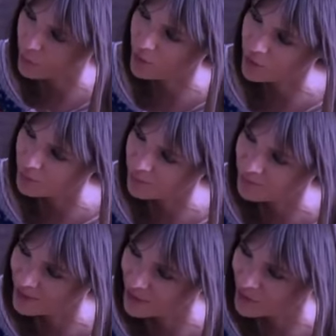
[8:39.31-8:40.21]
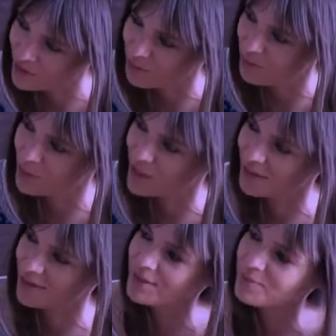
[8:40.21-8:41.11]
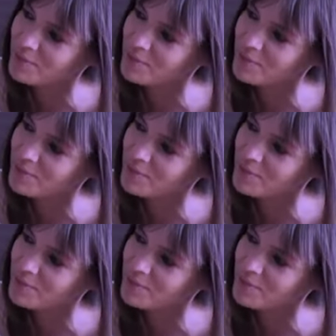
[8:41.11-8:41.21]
The things that would visit you,